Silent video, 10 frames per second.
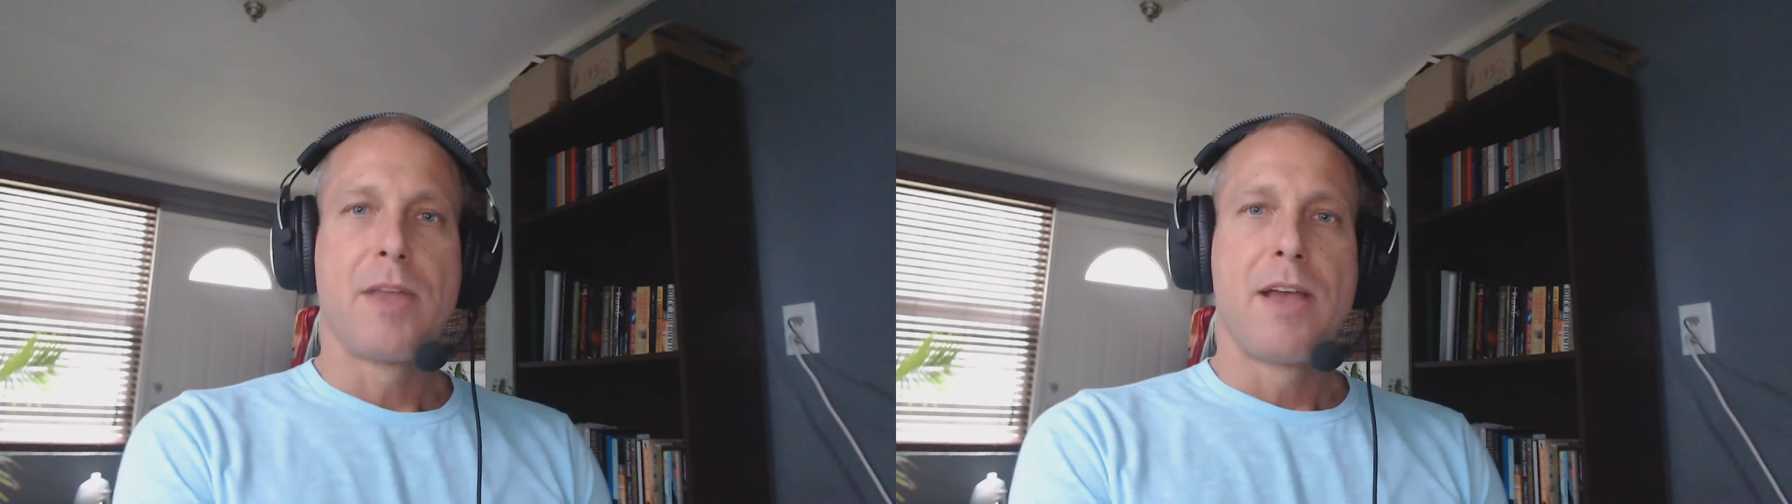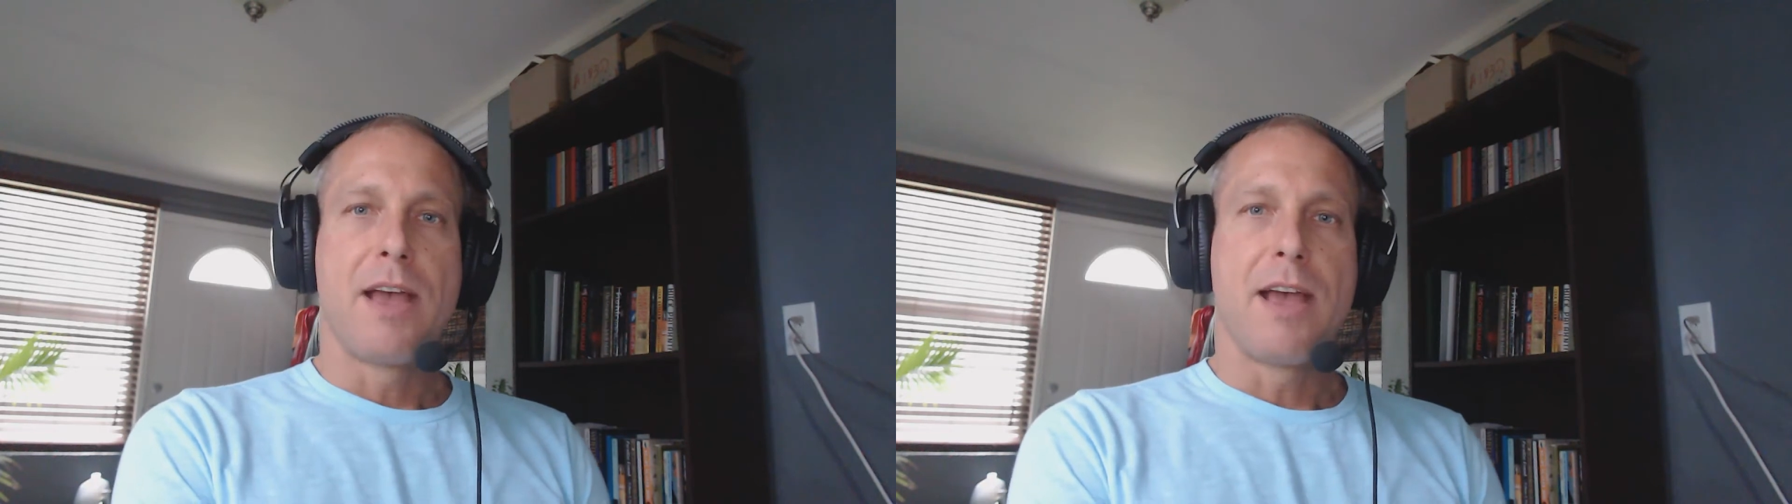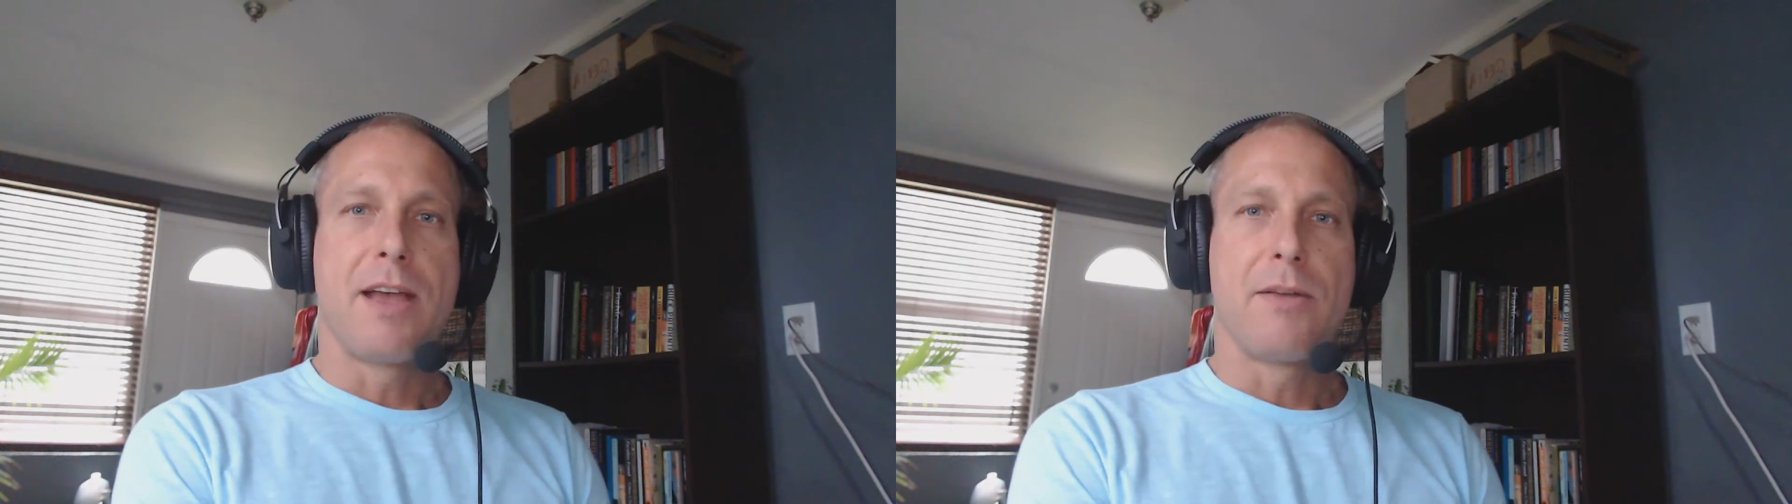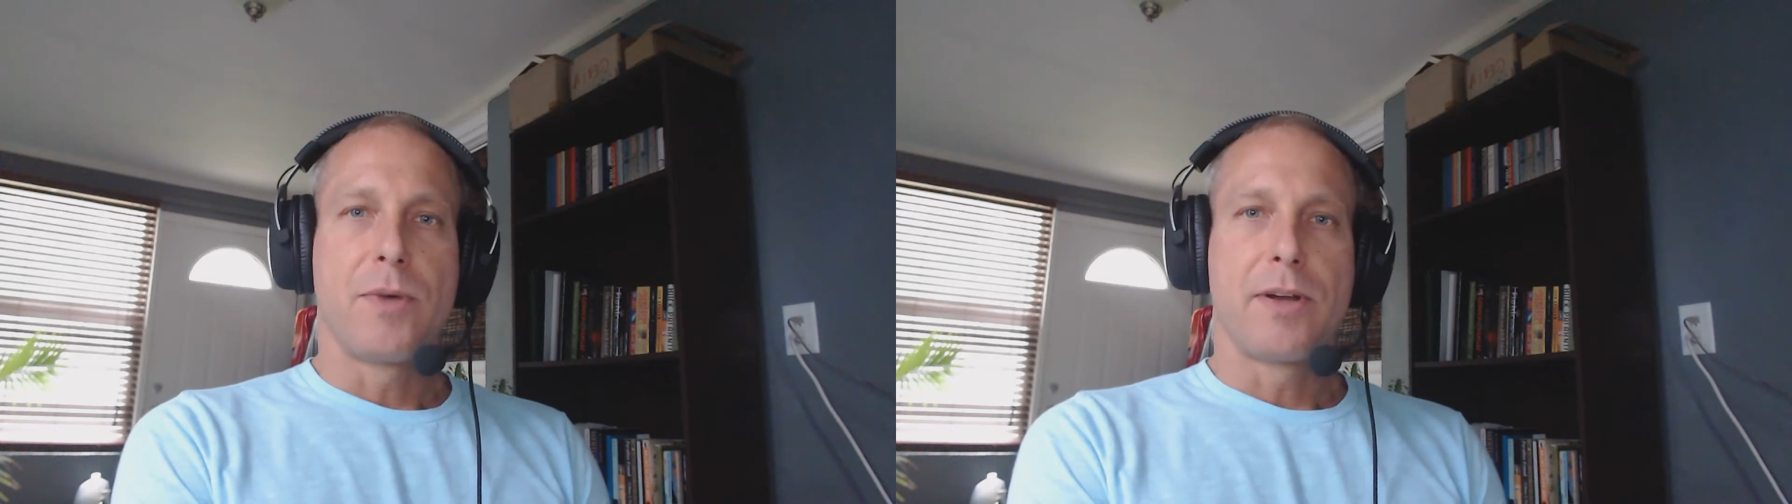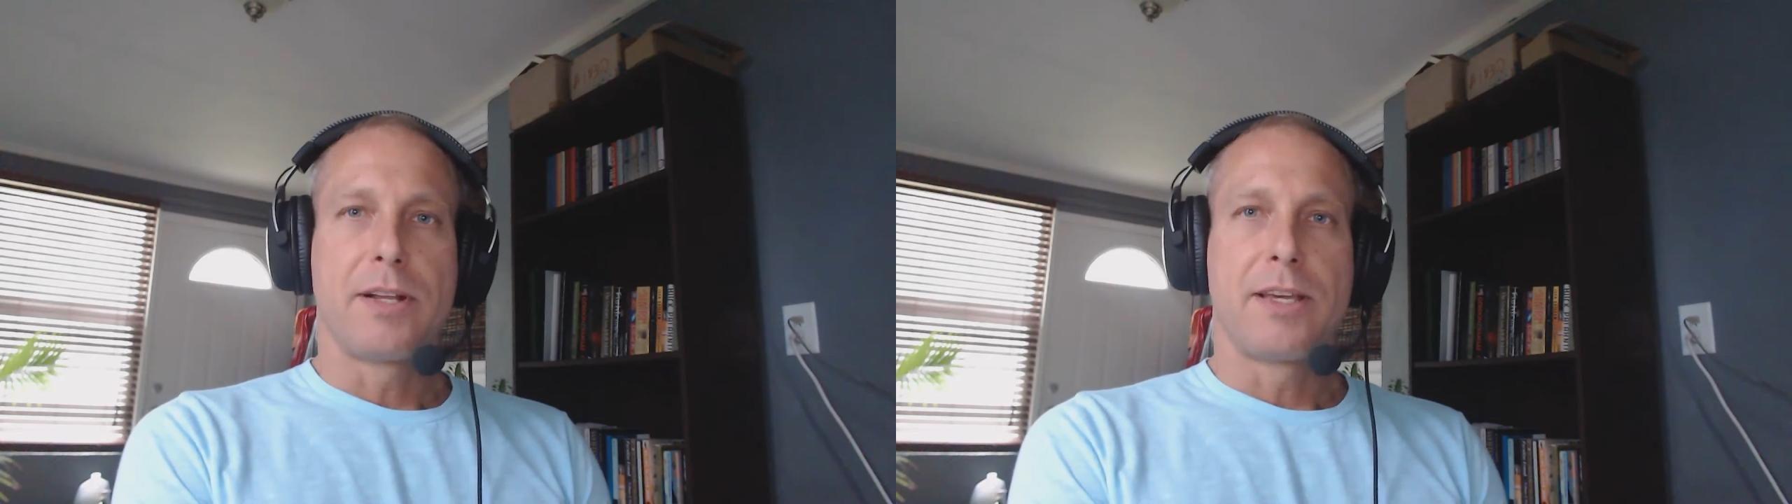And
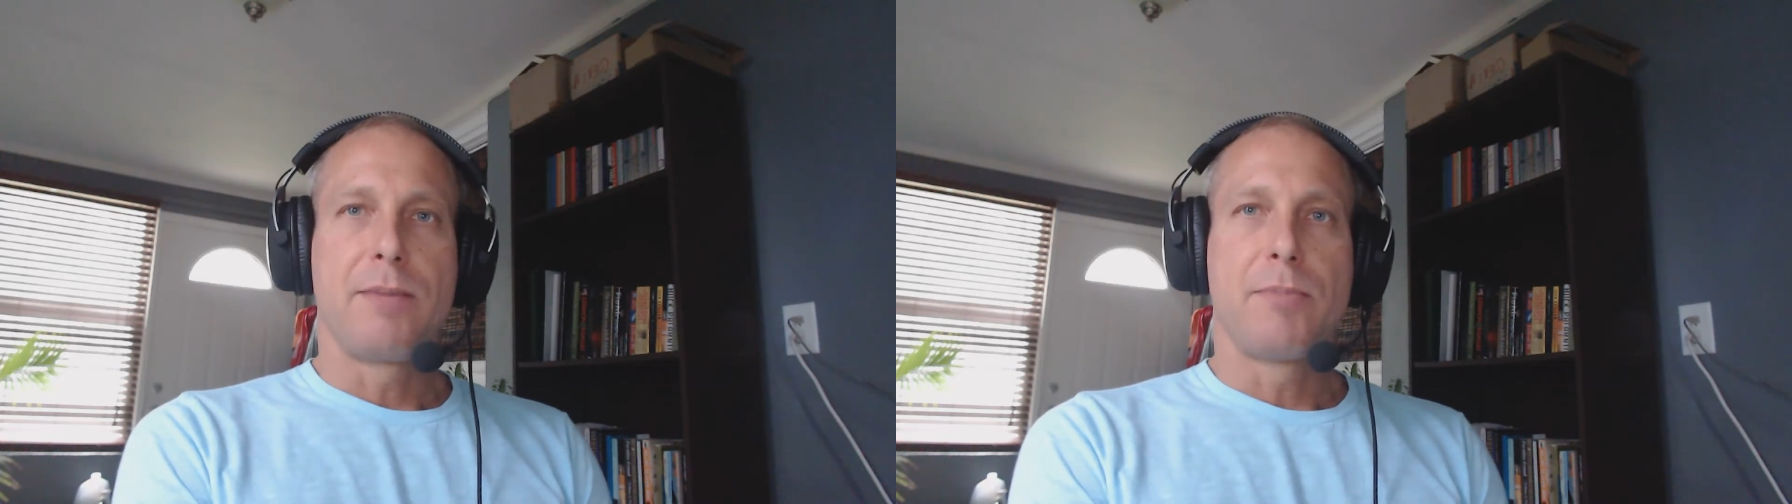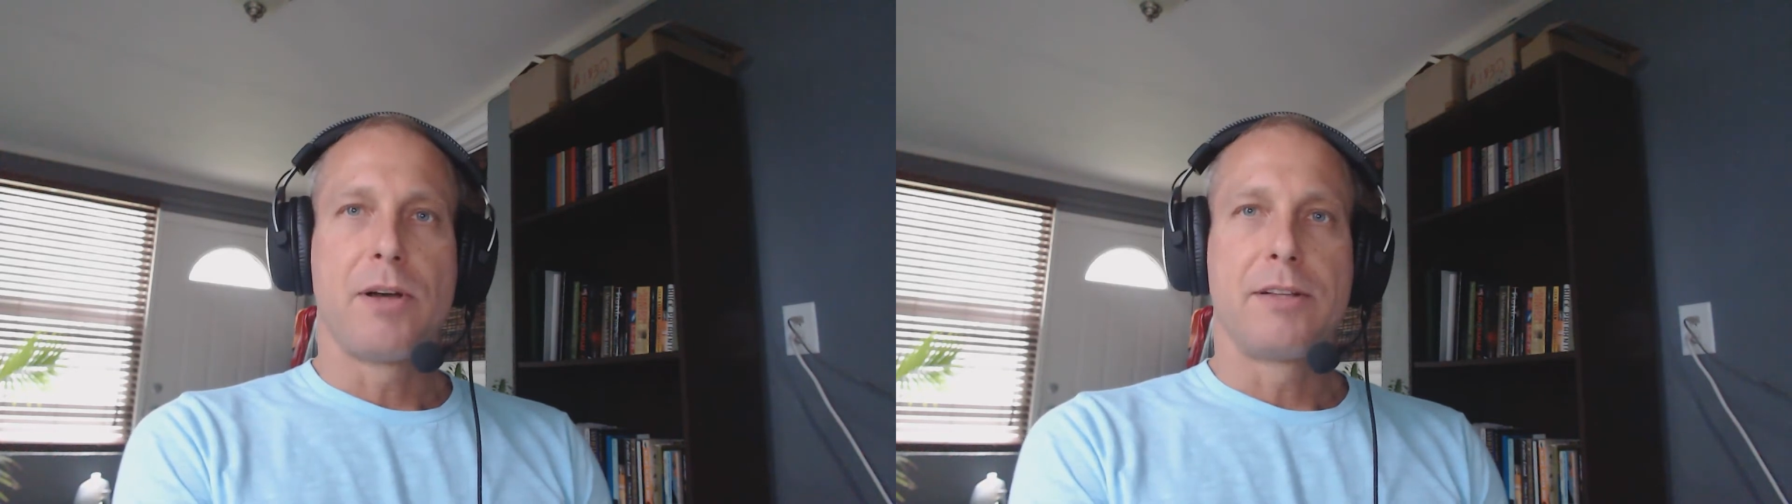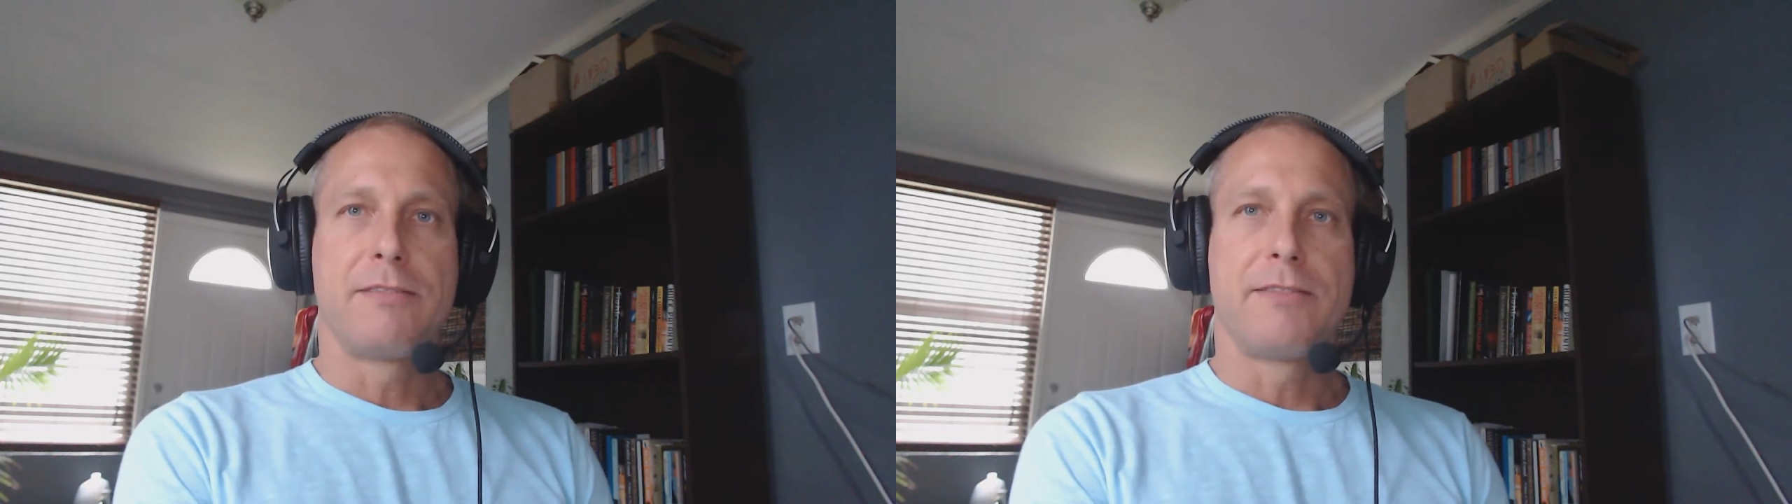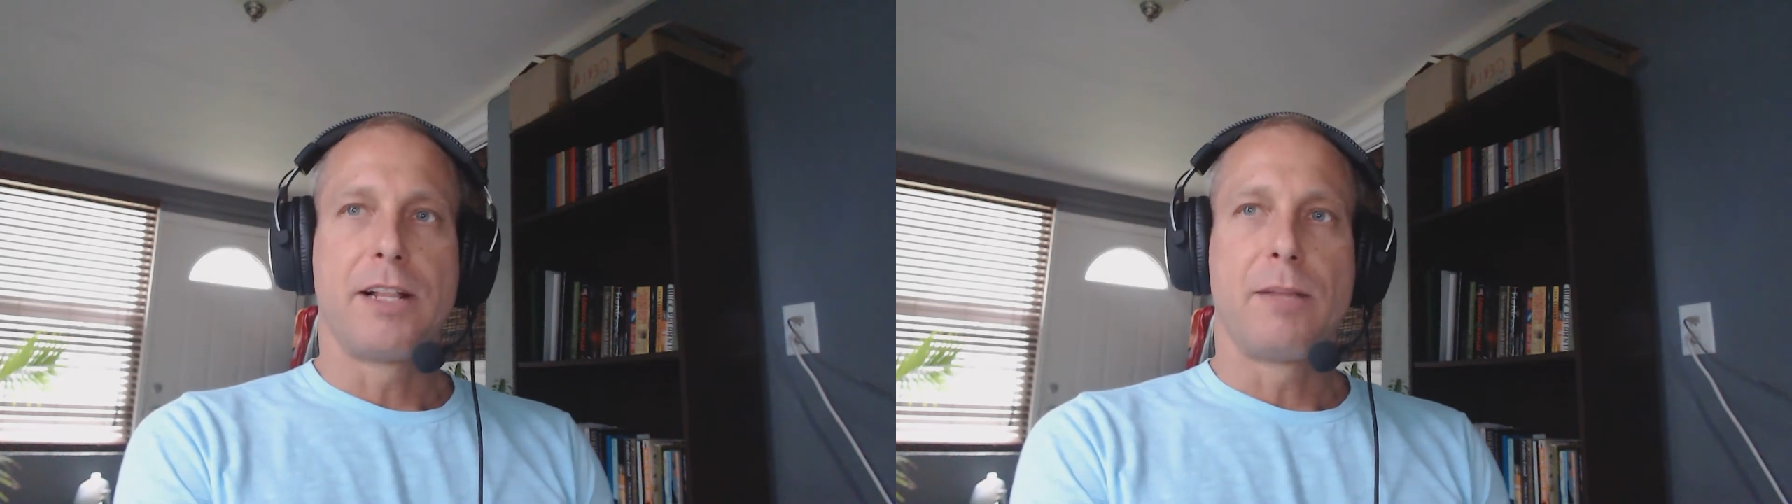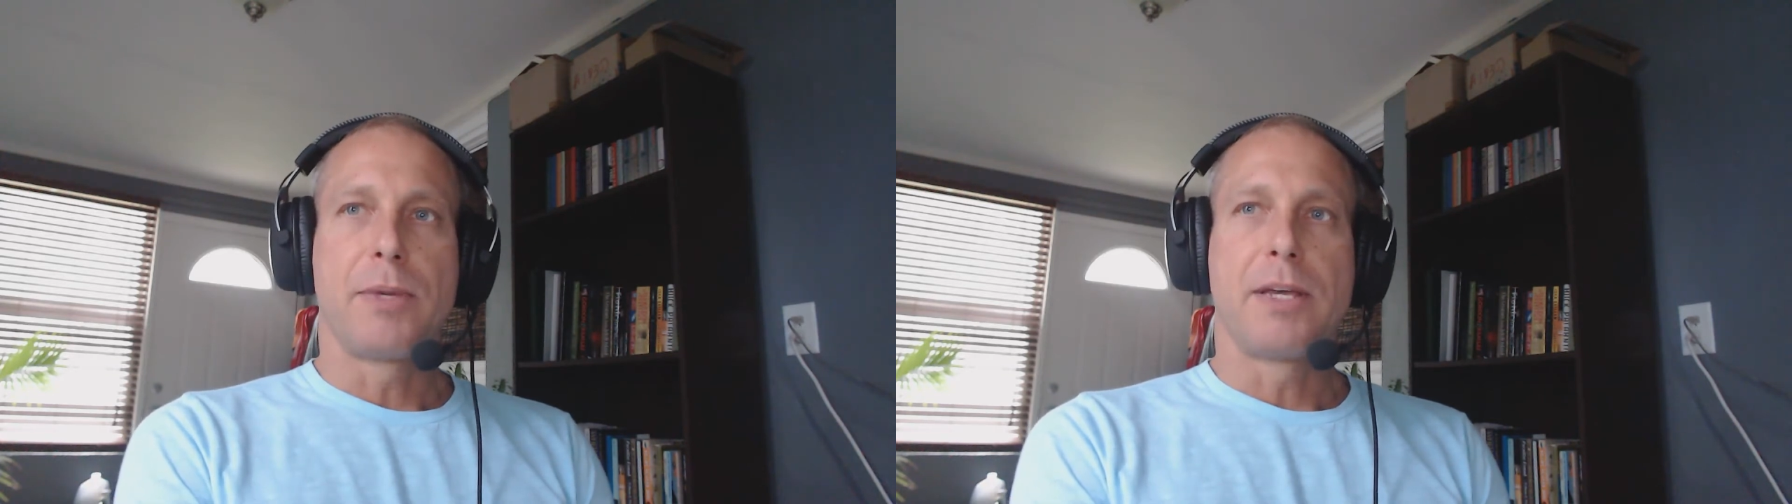we're going to keep on
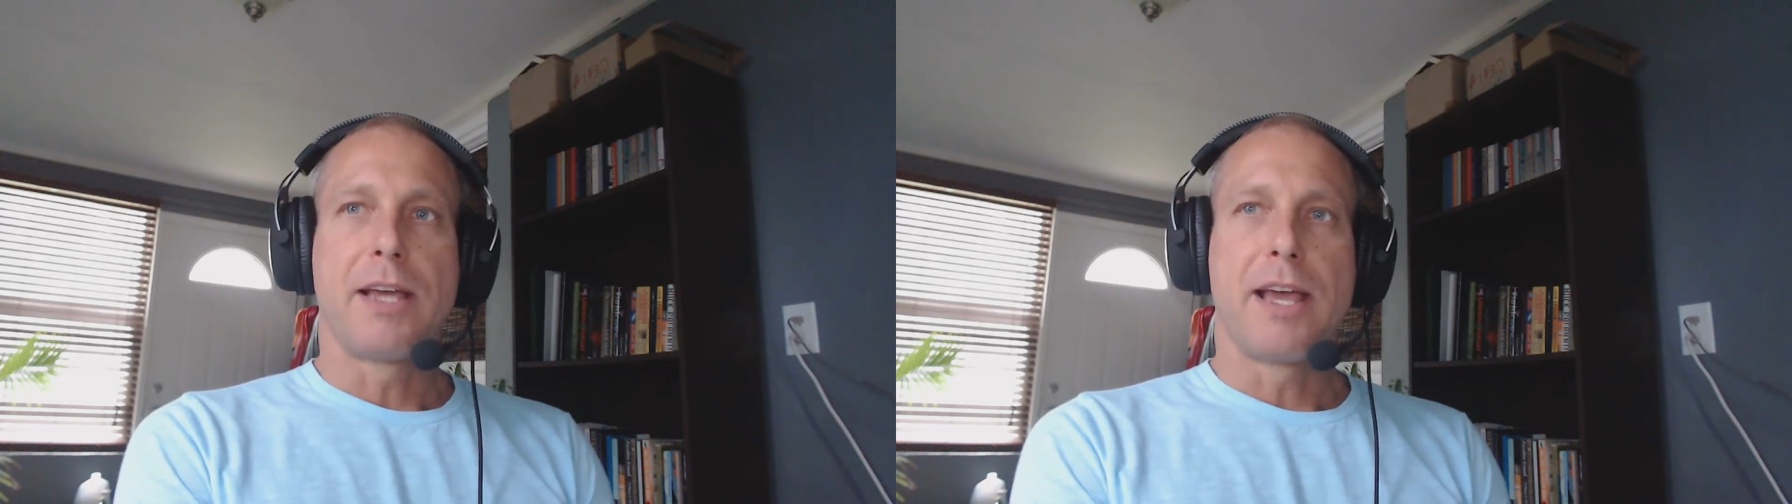developing